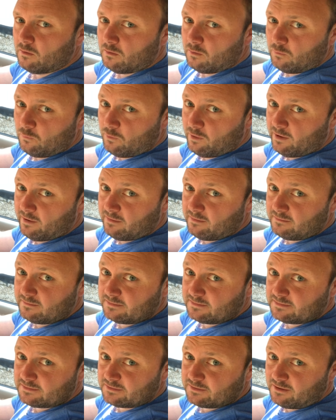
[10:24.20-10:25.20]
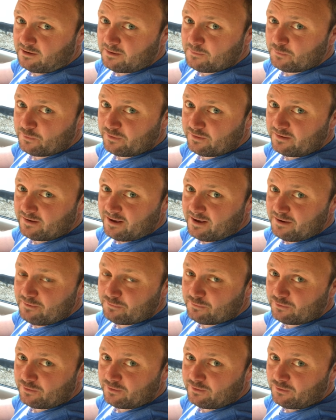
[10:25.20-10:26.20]
Well, it's time of the day
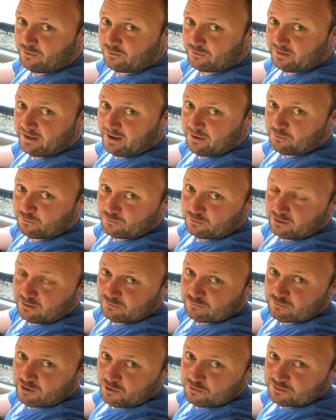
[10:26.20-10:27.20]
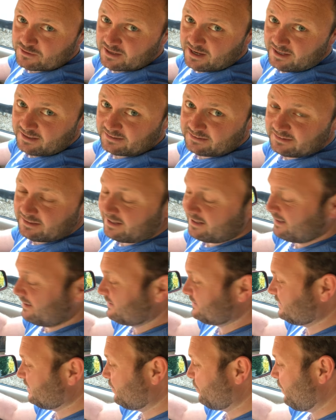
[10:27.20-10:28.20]
for the lockdown road test. That
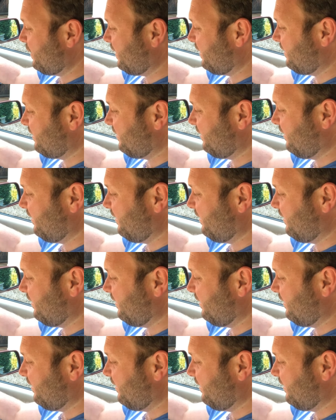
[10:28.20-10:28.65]
is a quick